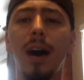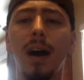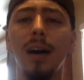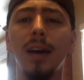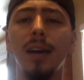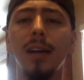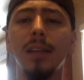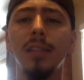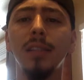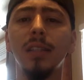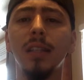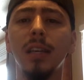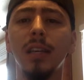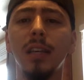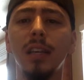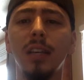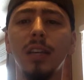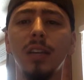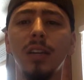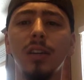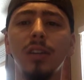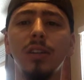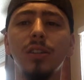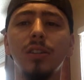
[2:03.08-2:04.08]
eyes, the
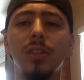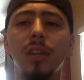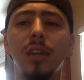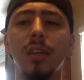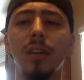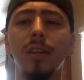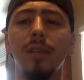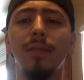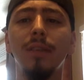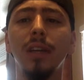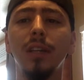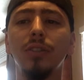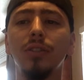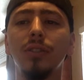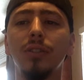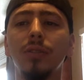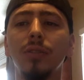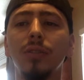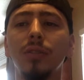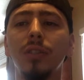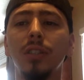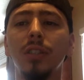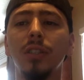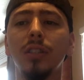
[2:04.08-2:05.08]
ears, and the
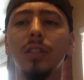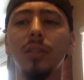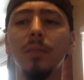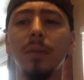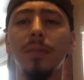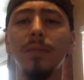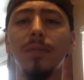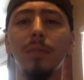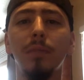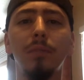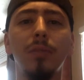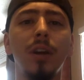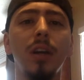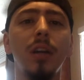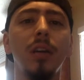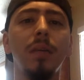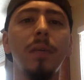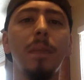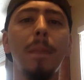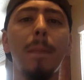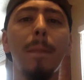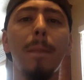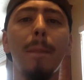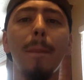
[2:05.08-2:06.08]
ventricle system of the
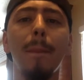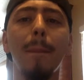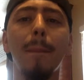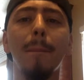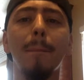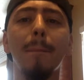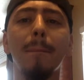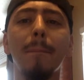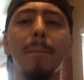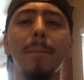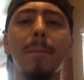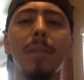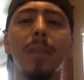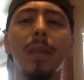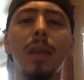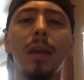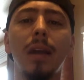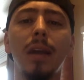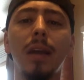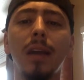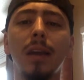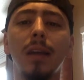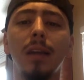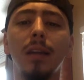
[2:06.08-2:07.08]
brain.
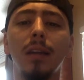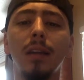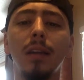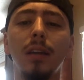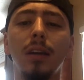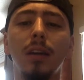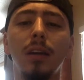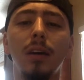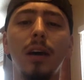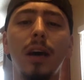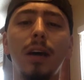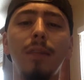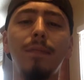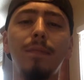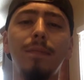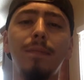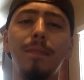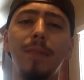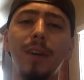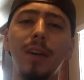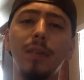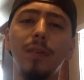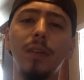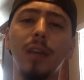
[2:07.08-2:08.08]
And I
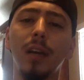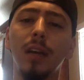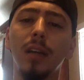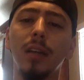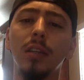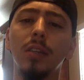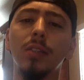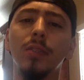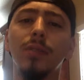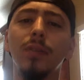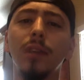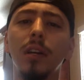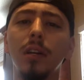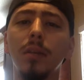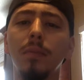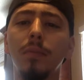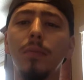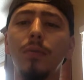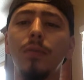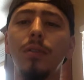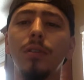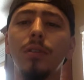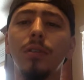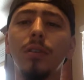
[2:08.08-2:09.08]
found that it's very
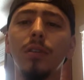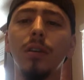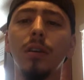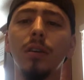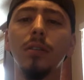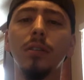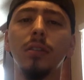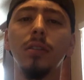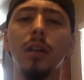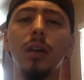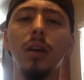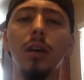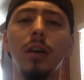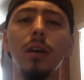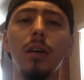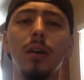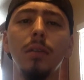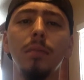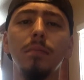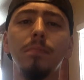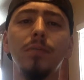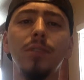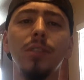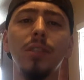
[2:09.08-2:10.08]
important
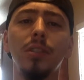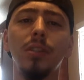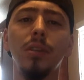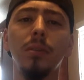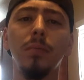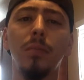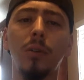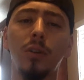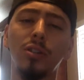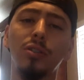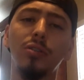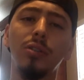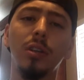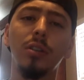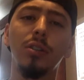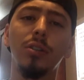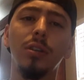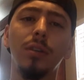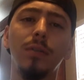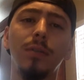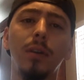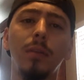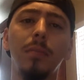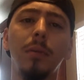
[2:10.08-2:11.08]
system or
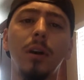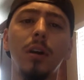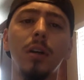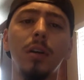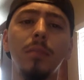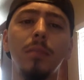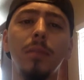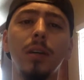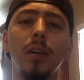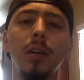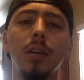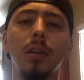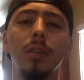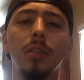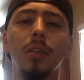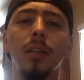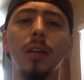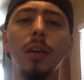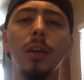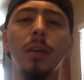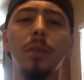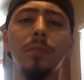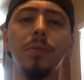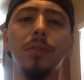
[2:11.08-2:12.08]
structure of our body because
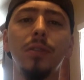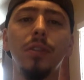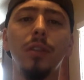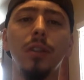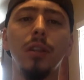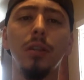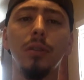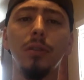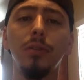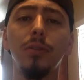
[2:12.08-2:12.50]
it helps